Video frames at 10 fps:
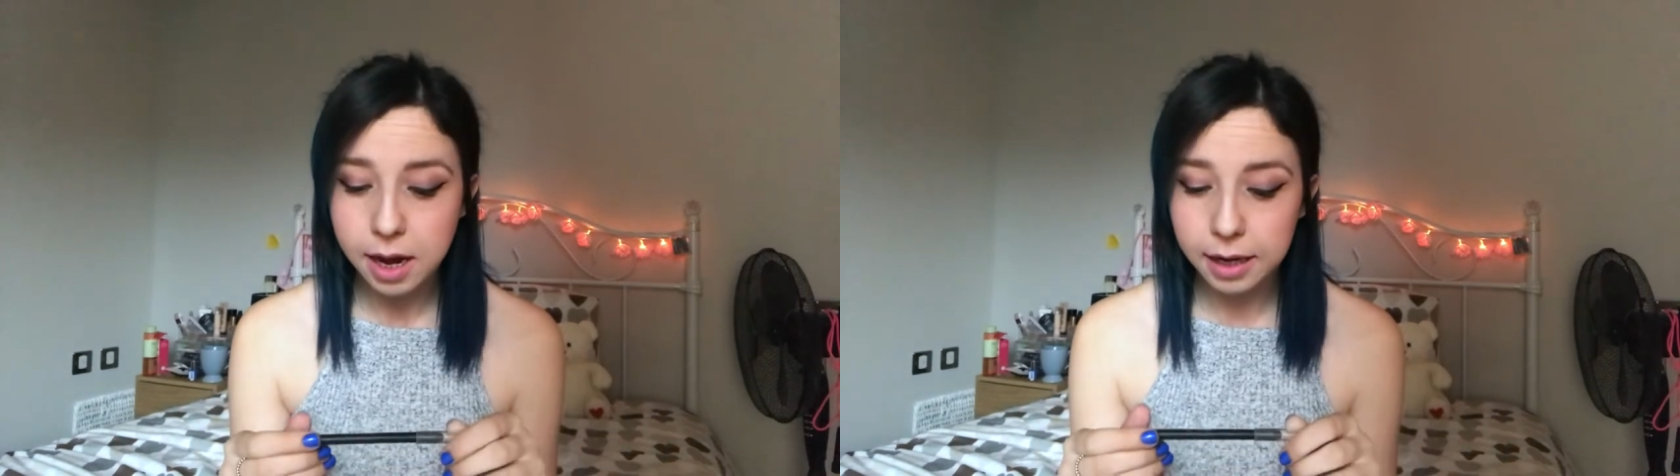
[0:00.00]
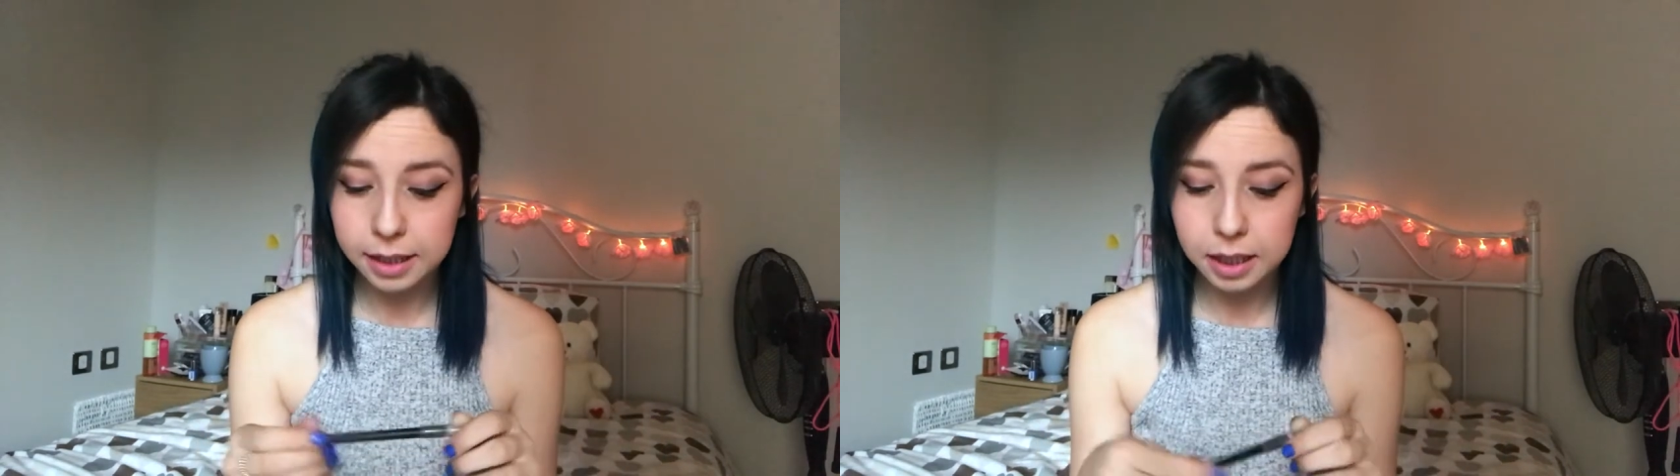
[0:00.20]

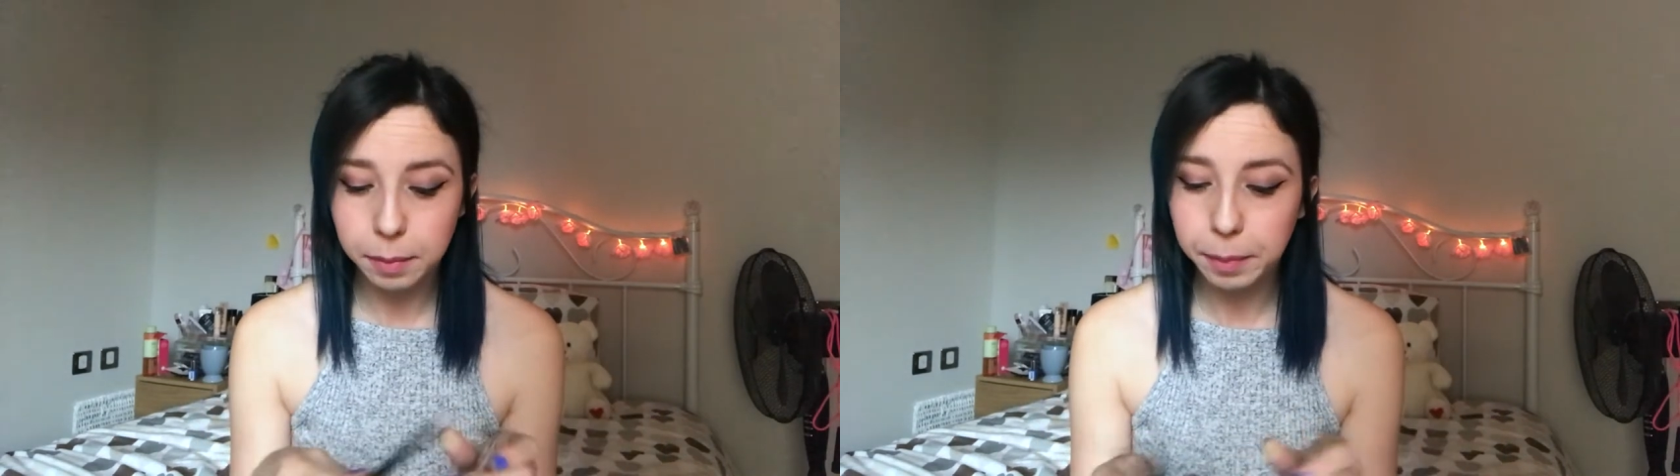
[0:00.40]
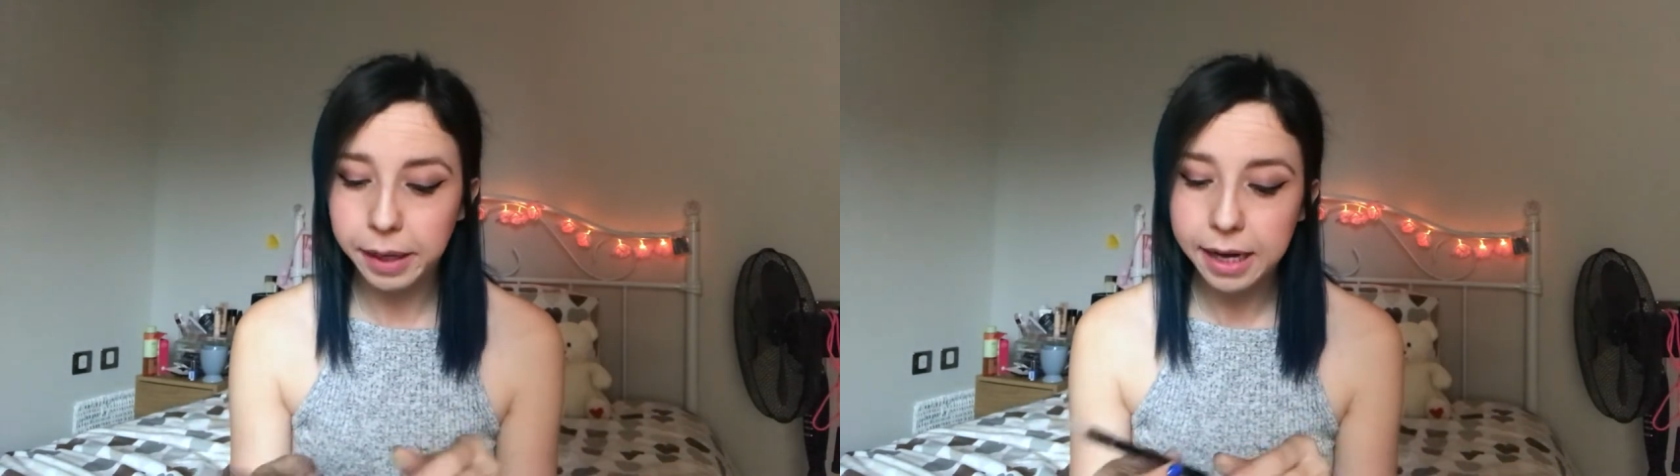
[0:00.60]
and it is the
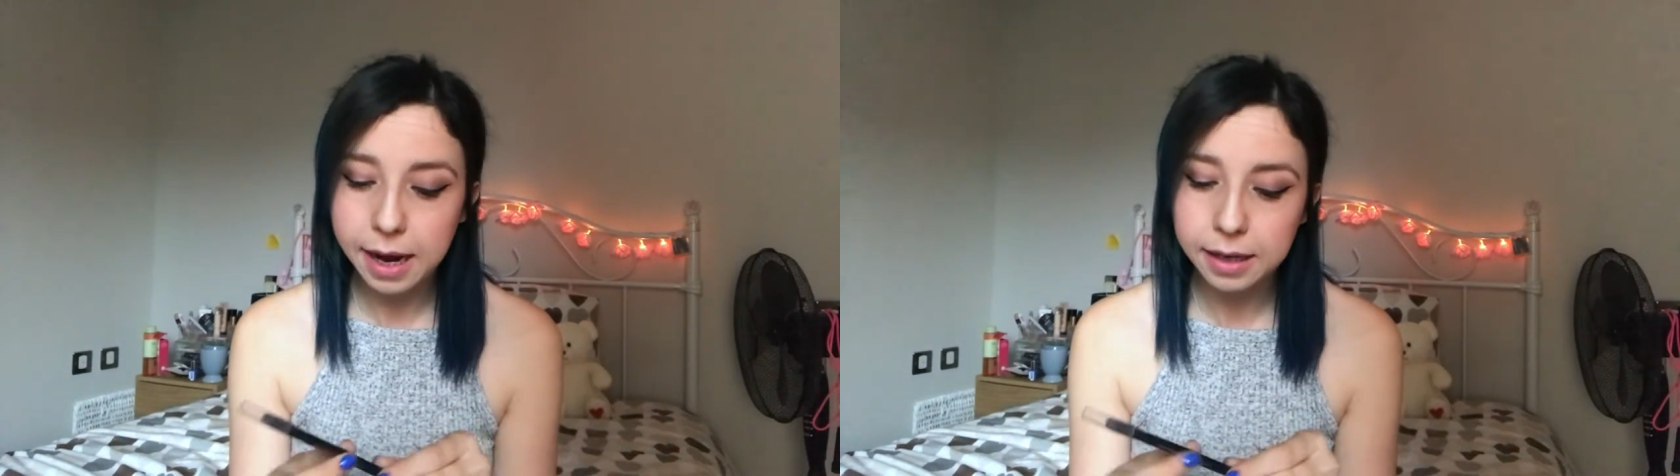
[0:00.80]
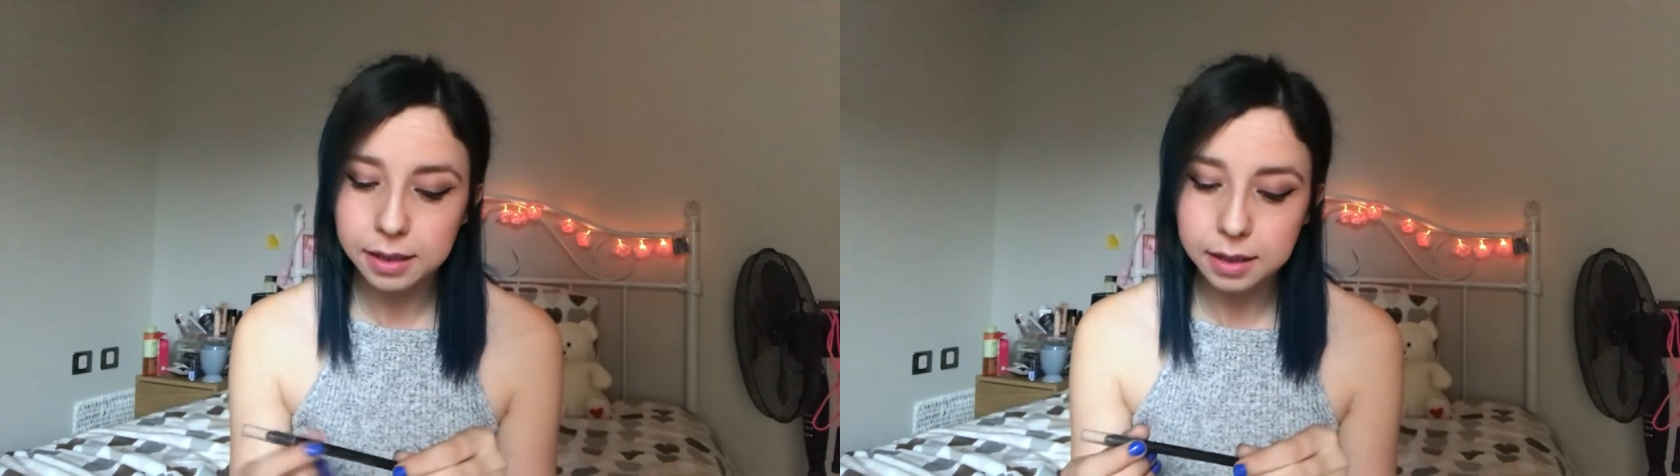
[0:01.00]

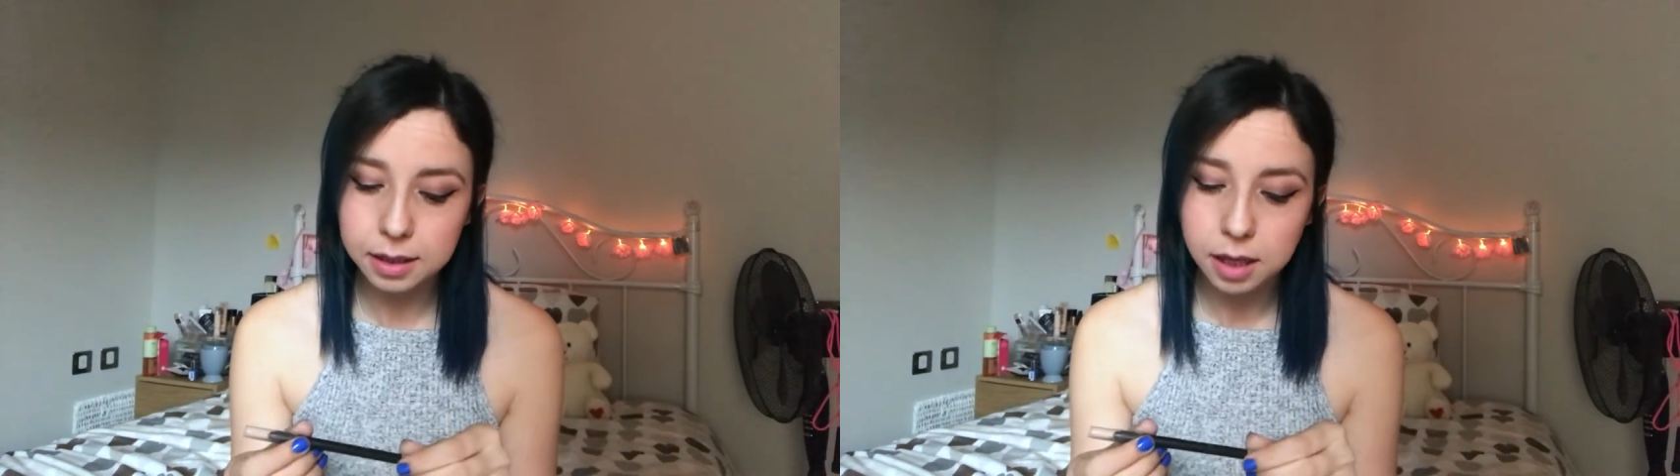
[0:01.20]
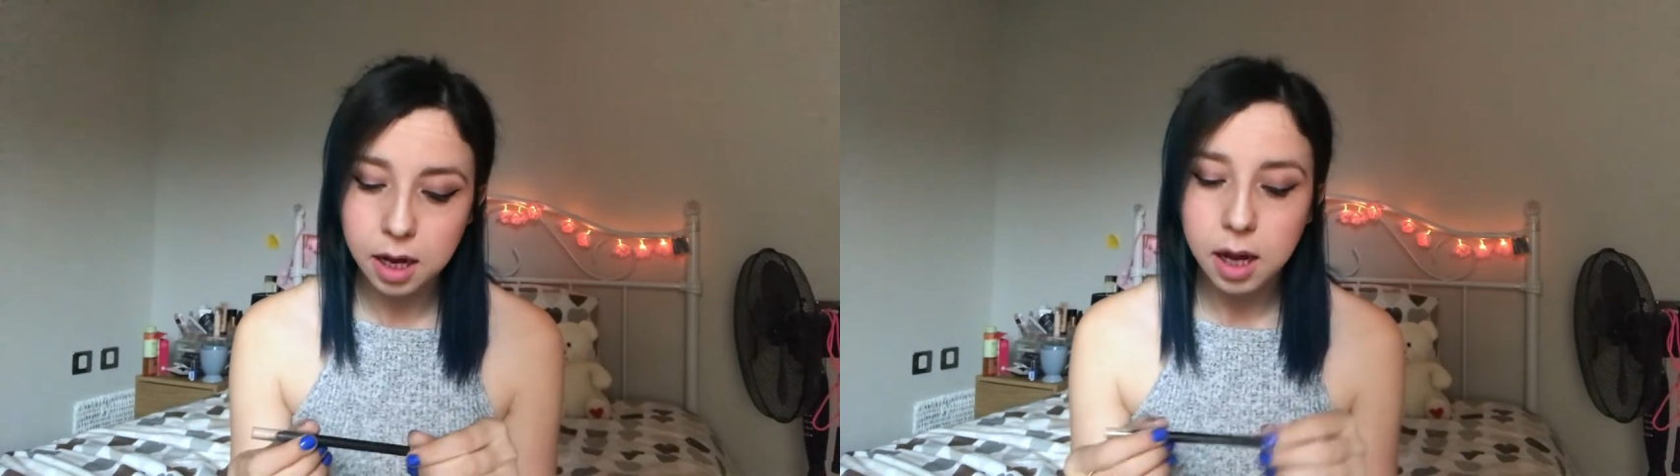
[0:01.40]
PS